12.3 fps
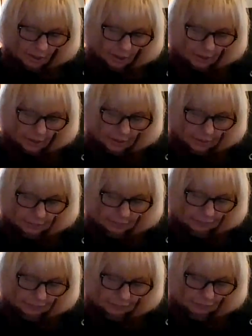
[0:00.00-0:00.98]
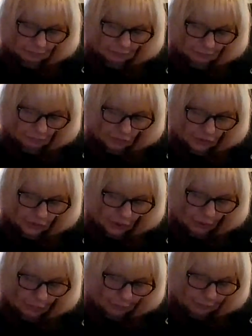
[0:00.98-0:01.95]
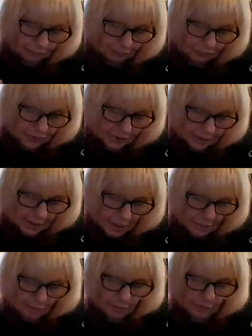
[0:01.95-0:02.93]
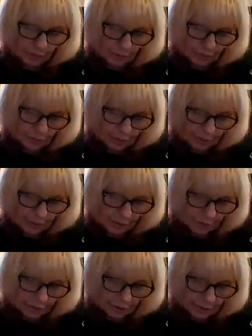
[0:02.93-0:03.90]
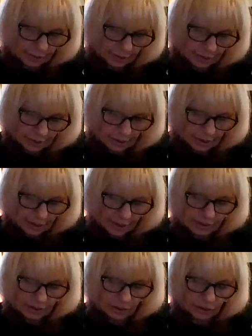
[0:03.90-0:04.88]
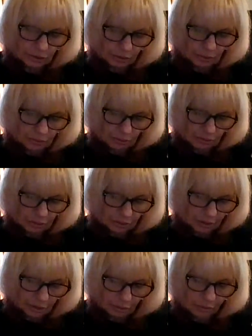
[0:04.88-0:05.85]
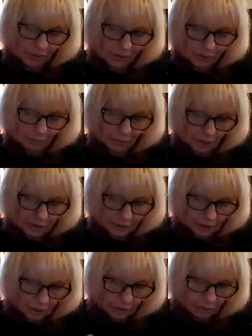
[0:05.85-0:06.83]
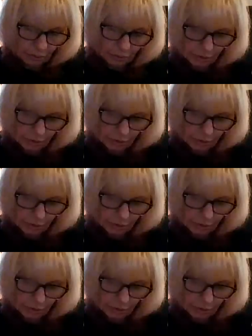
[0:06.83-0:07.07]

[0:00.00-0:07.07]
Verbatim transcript: Um, so, this Emperor is the truth. You are the boss of you.